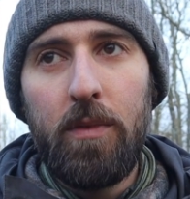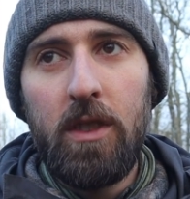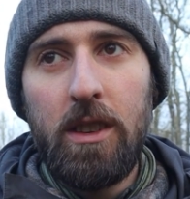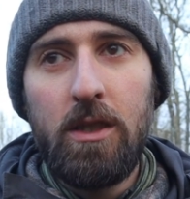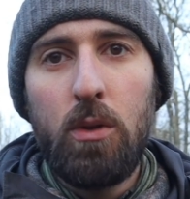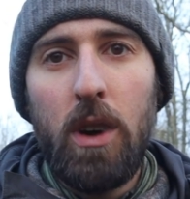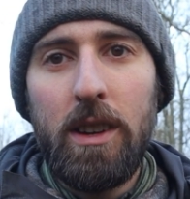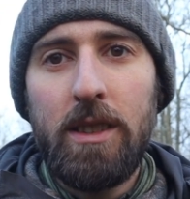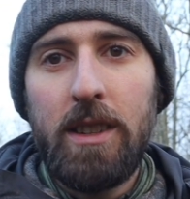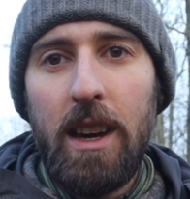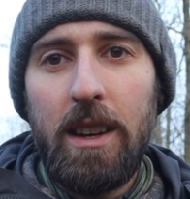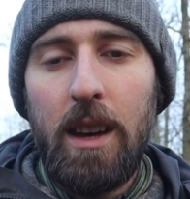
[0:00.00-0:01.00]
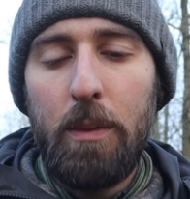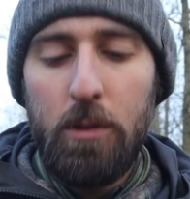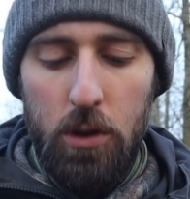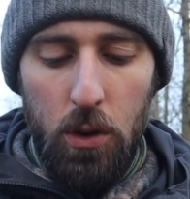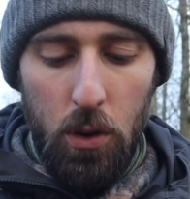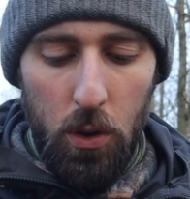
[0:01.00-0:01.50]
doesn't quite stand up
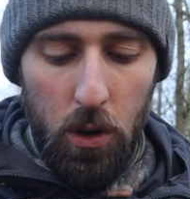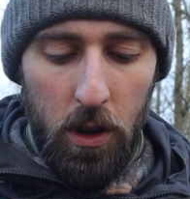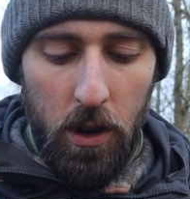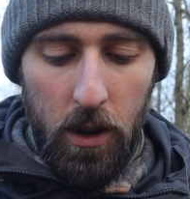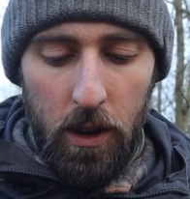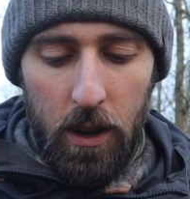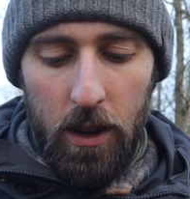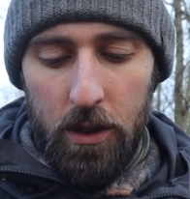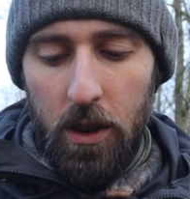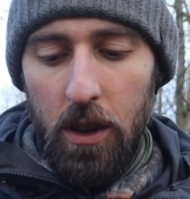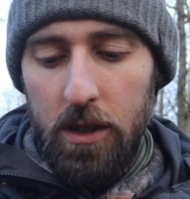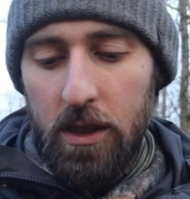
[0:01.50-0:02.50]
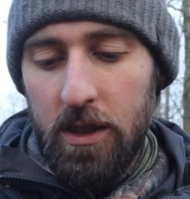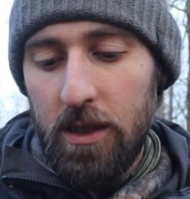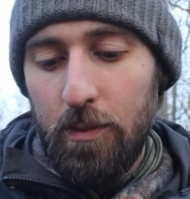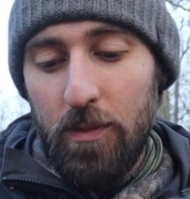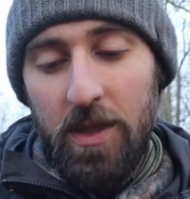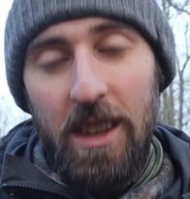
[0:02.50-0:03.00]
to tasks.
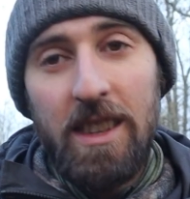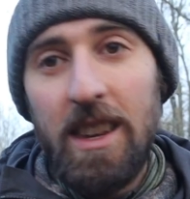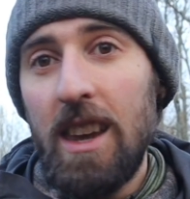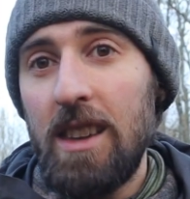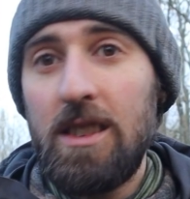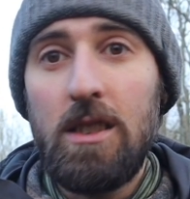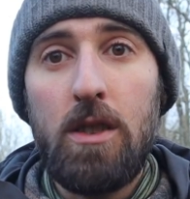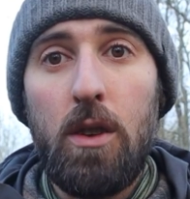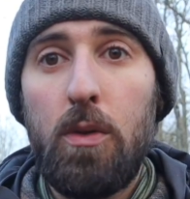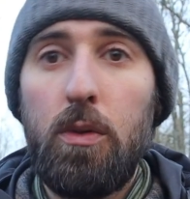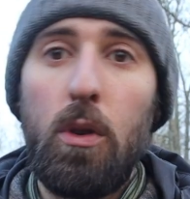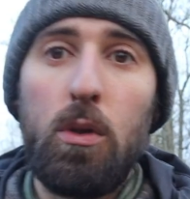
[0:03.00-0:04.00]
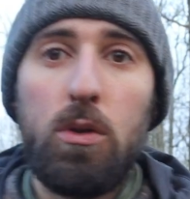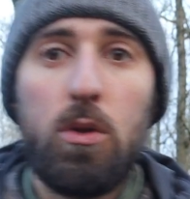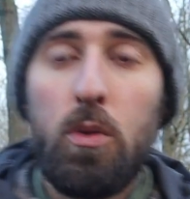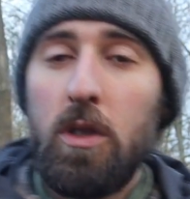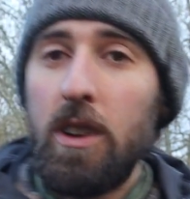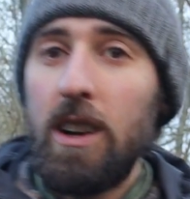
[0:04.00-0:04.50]
This isn't a fault
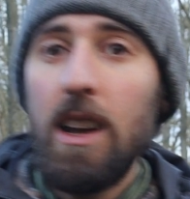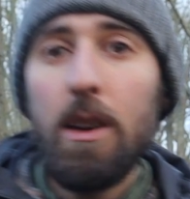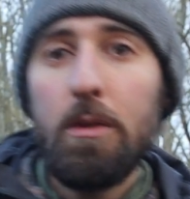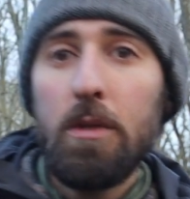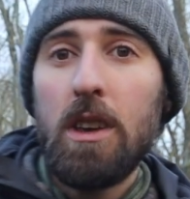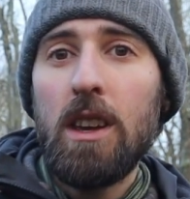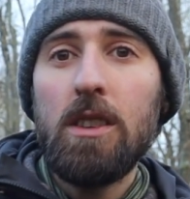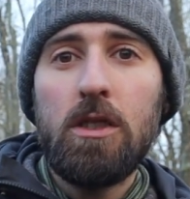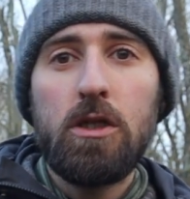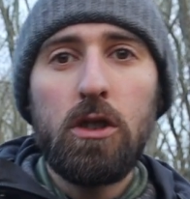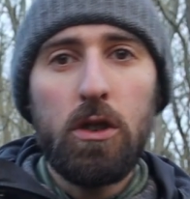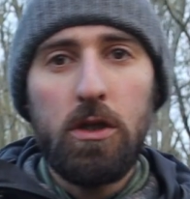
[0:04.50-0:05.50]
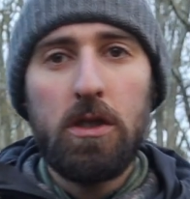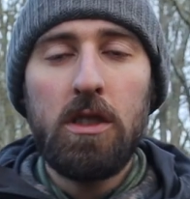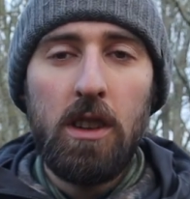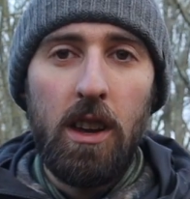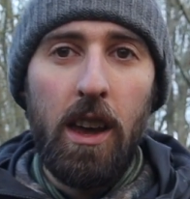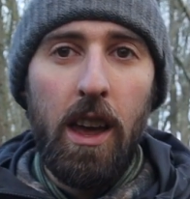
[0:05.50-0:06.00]
with the glove, it's
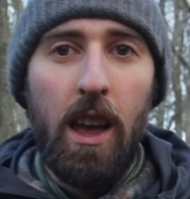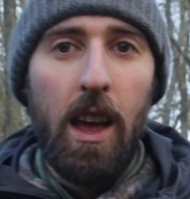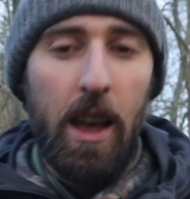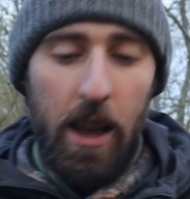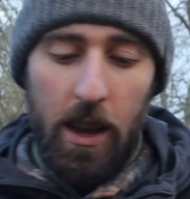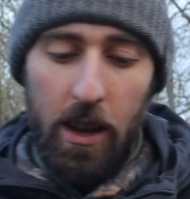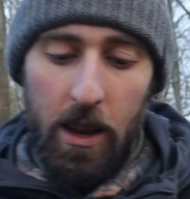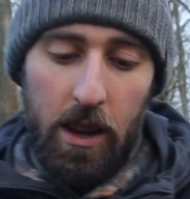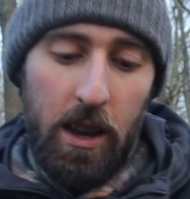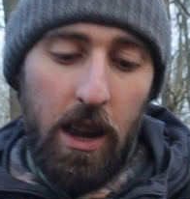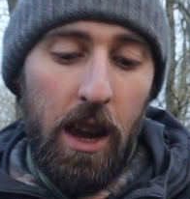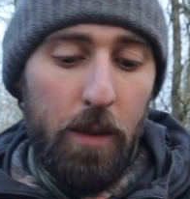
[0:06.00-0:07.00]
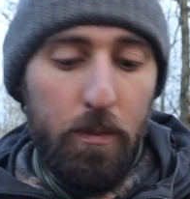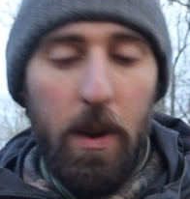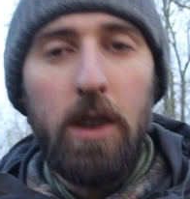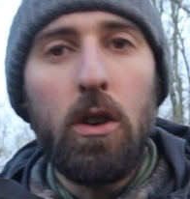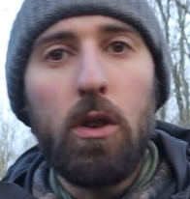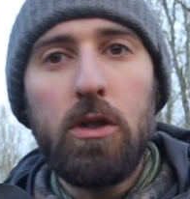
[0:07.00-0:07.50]
just it
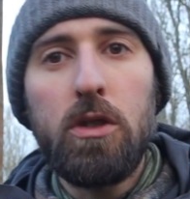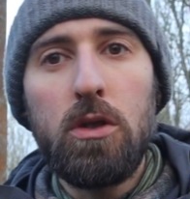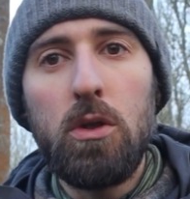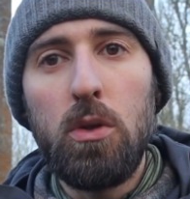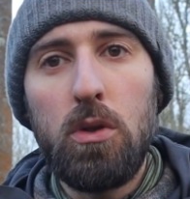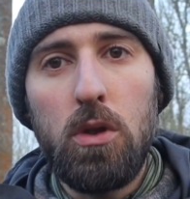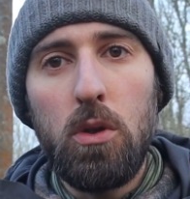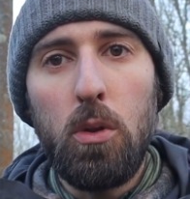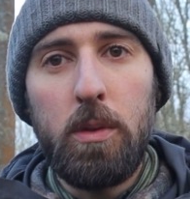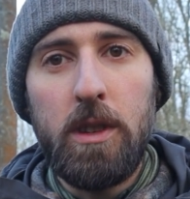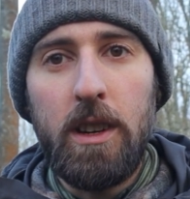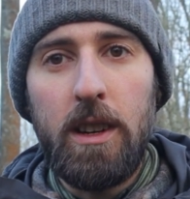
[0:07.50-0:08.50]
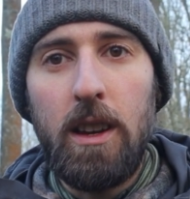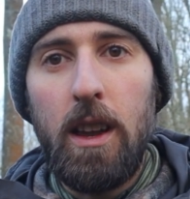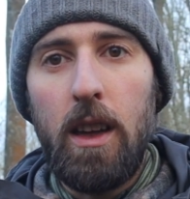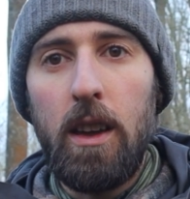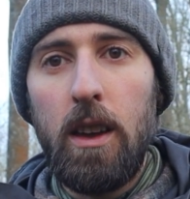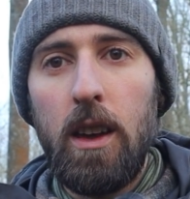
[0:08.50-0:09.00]
may not suit your
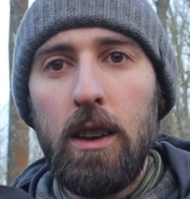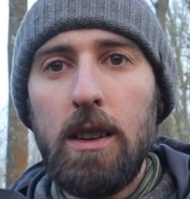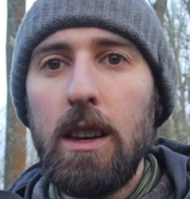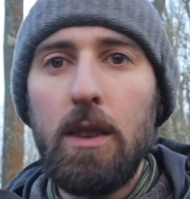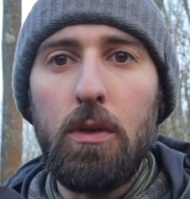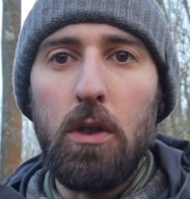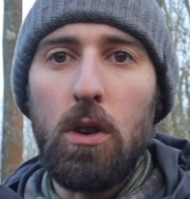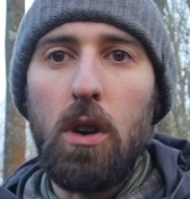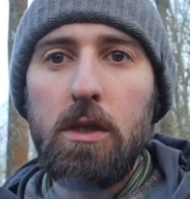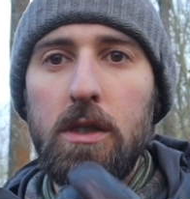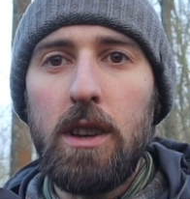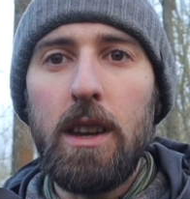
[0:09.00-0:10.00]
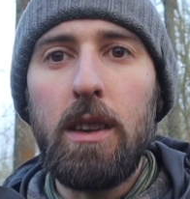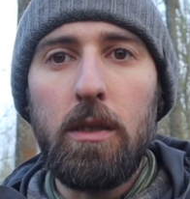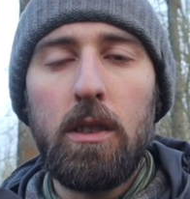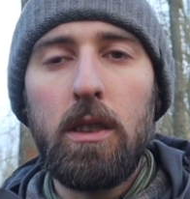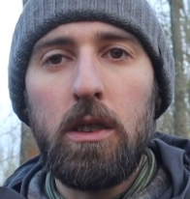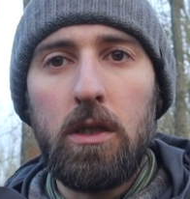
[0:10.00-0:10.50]
particular need. If you're constantly
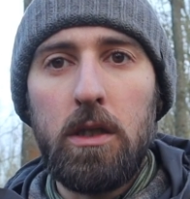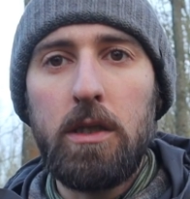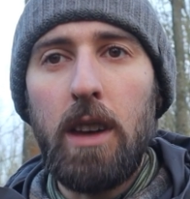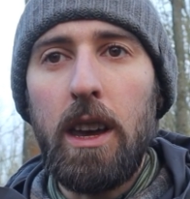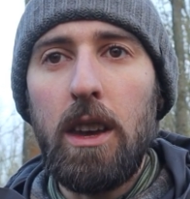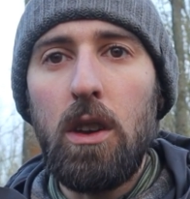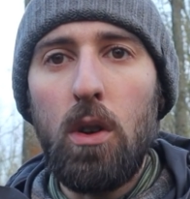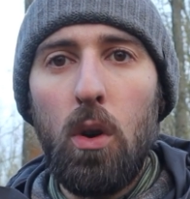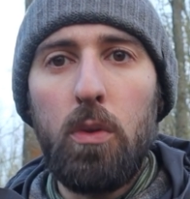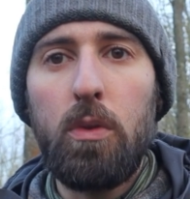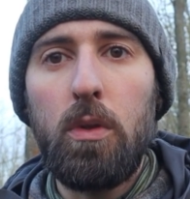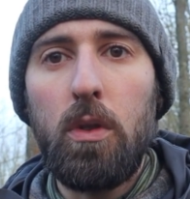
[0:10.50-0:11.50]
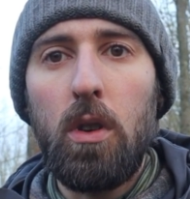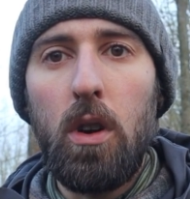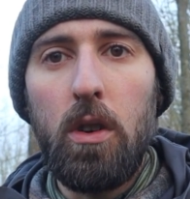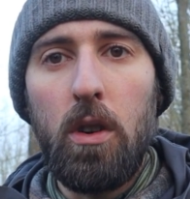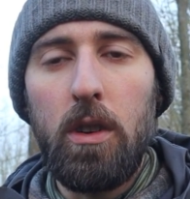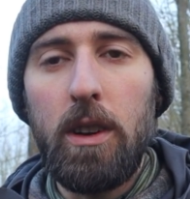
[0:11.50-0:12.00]
taking off
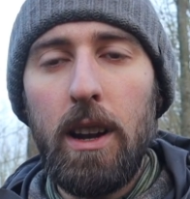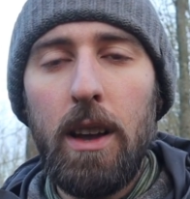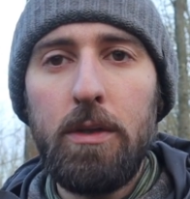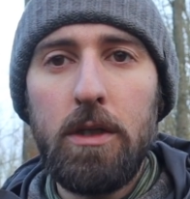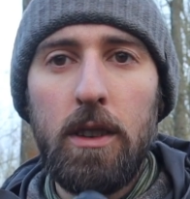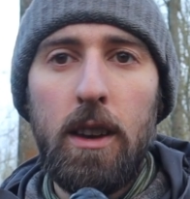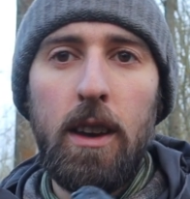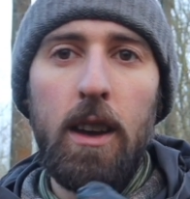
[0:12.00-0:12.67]
and on gloves,